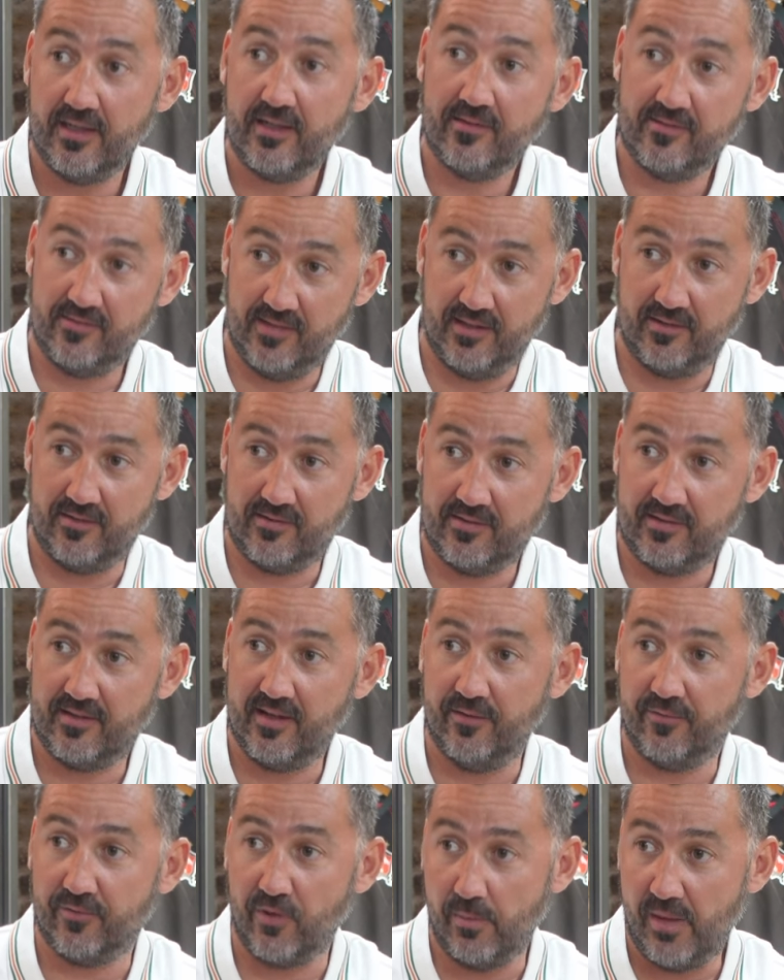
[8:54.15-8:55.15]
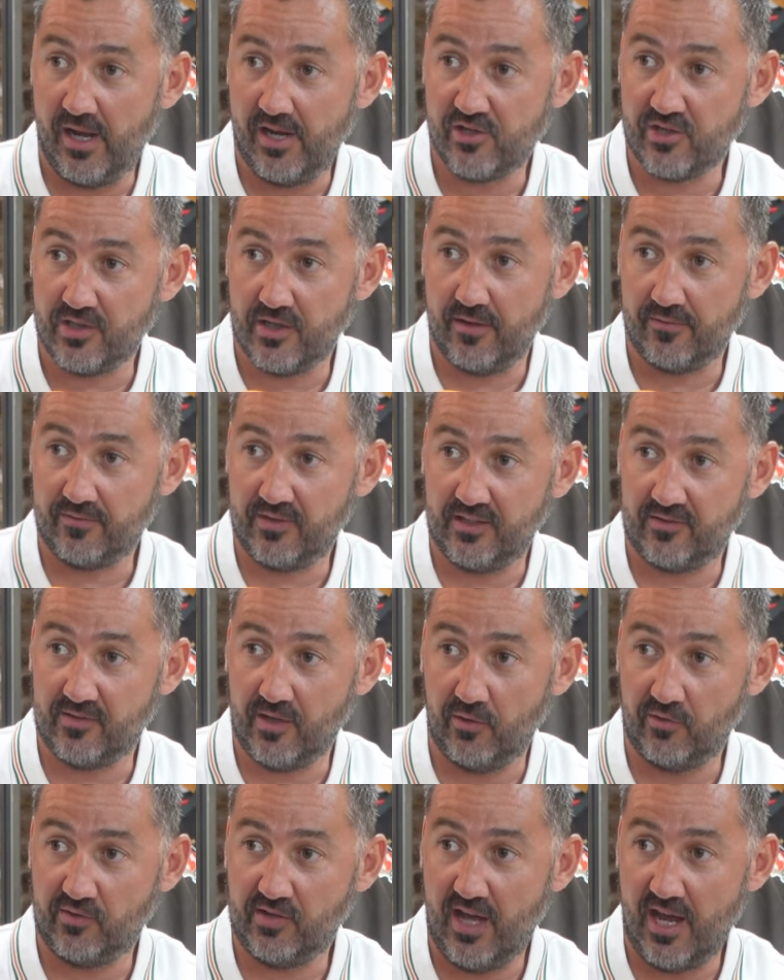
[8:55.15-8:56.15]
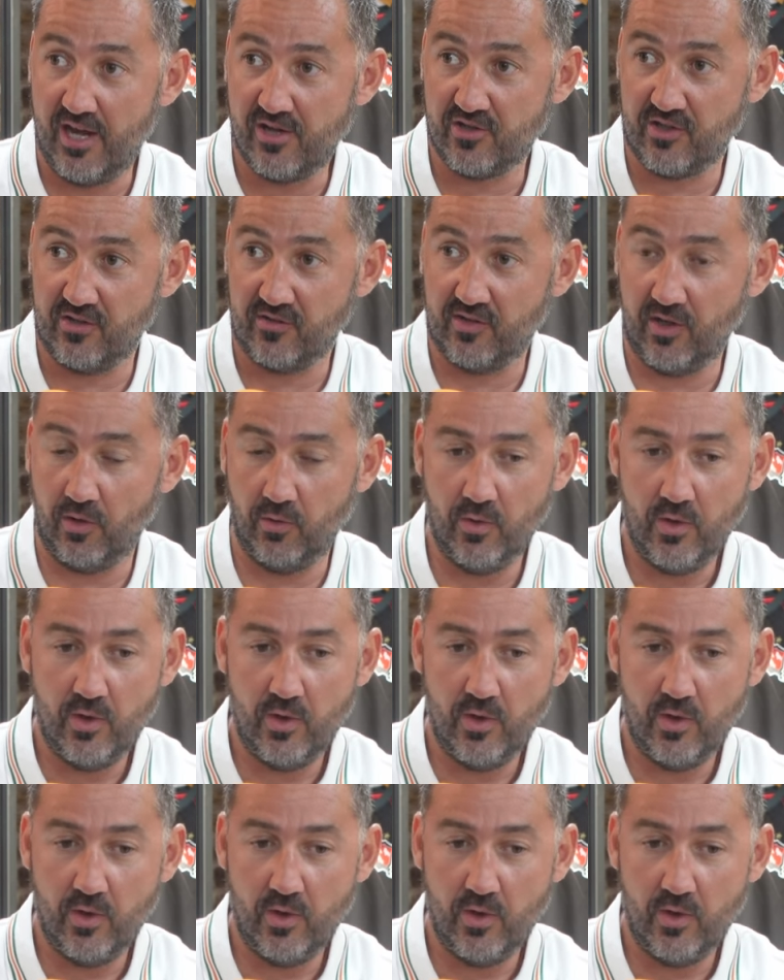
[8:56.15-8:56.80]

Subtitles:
since the formation of the association. So